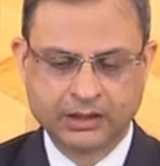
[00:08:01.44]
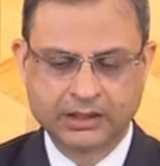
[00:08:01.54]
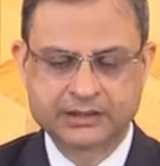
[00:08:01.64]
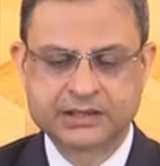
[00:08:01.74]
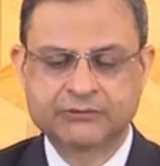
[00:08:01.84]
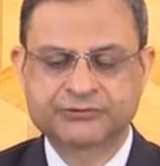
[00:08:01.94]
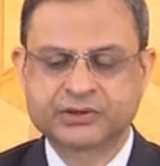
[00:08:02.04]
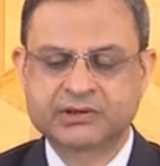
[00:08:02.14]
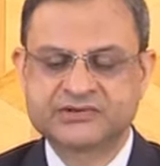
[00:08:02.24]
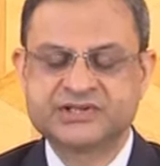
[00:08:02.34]
And after
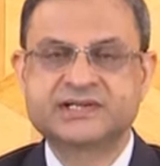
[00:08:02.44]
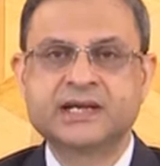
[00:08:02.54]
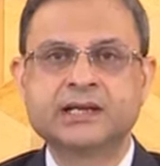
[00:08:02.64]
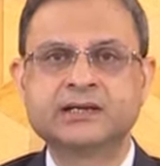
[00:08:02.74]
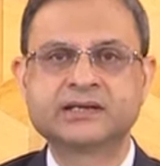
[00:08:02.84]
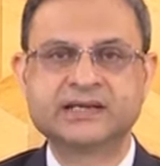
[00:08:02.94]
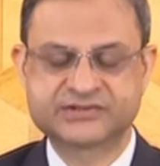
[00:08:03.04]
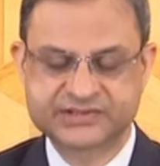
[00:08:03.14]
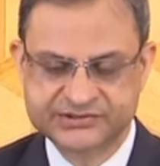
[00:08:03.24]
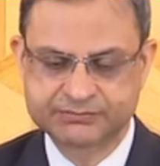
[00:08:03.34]
a detailed
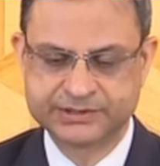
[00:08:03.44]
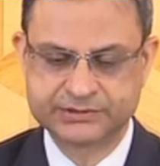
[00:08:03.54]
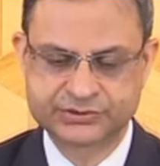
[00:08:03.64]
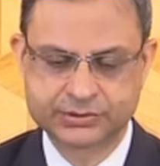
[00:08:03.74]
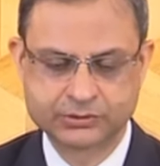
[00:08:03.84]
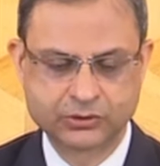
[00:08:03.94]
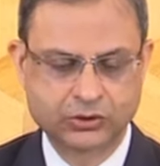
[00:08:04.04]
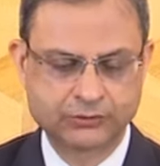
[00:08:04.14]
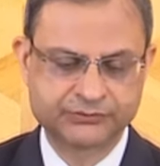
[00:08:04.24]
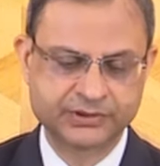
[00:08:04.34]
assessment
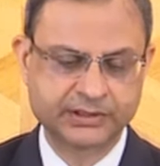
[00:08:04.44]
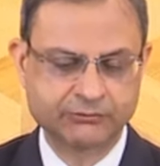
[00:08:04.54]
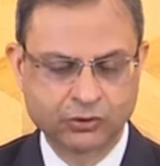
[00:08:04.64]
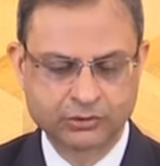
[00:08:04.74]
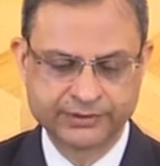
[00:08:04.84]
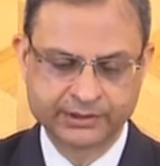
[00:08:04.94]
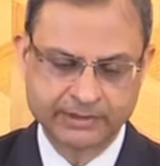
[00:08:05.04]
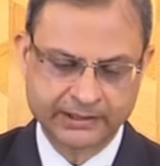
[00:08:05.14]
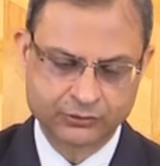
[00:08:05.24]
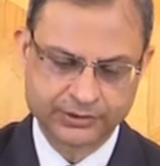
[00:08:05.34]
of the evolving
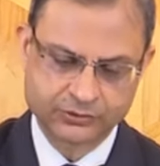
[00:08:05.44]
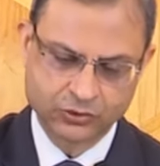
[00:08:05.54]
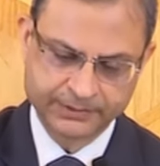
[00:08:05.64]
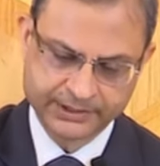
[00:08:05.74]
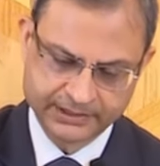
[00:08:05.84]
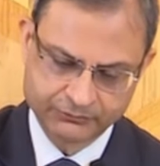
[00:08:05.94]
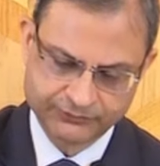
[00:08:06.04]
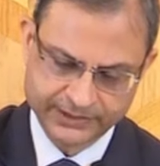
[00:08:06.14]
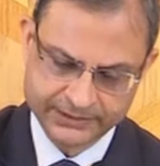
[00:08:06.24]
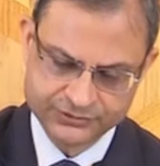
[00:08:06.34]
macroeconomic and
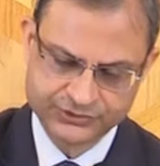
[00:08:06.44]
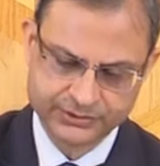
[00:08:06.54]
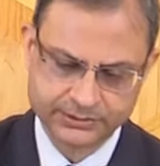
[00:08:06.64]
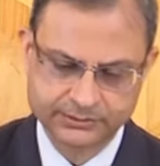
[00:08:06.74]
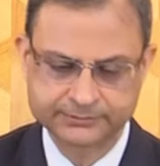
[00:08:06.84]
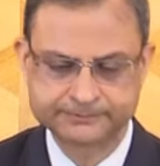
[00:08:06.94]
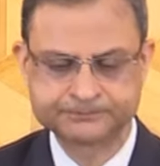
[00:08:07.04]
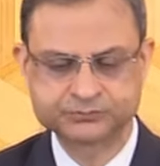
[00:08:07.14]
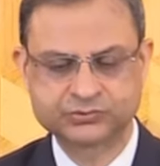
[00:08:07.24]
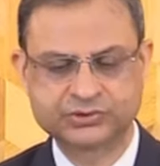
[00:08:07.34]
financial
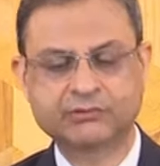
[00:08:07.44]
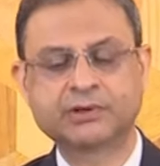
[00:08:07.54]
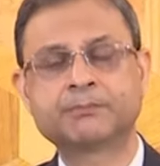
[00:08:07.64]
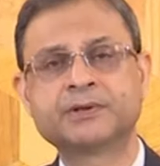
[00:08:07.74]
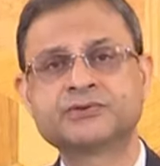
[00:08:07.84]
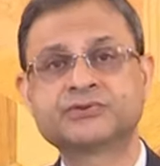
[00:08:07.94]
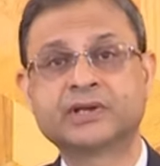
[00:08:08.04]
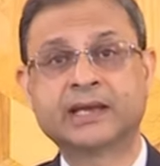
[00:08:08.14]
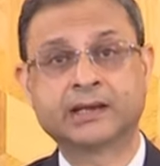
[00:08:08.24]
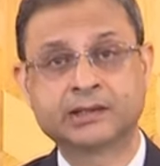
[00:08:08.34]
developments
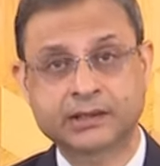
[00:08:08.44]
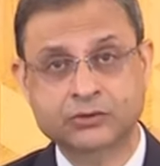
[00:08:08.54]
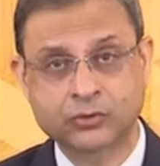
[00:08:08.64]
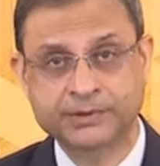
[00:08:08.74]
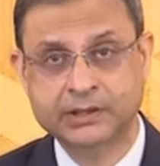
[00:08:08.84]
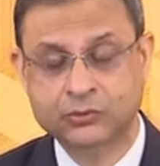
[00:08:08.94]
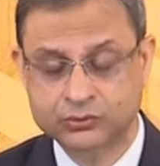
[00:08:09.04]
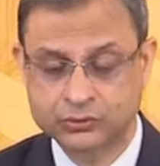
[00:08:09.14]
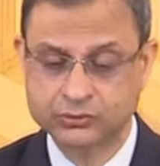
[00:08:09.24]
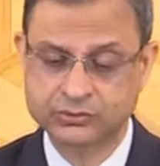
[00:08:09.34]
and the economic
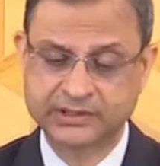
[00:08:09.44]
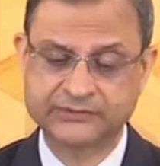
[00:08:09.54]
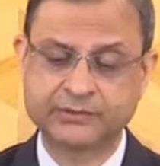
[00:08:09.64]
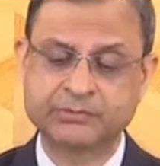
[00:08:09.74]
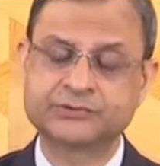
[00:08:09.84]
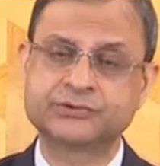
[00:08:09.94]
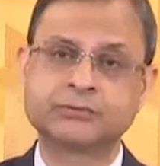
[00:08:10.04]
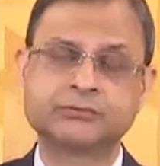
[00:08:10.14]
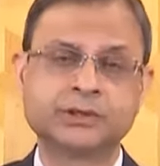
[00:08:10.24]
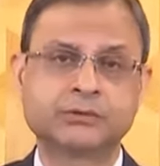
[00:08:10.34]
outlook, as I
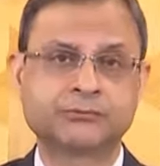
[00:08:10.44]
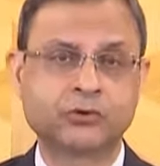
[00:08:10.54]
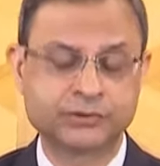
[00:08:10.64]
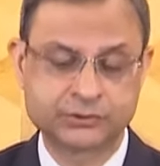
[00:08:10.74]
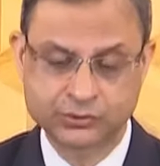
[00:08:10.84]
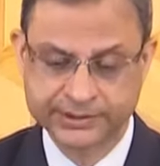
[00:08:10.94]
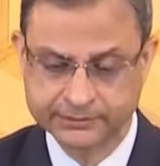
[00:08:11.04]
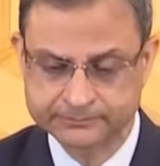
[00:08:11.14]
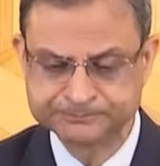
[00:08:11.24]
mentioned, we are forward-looking,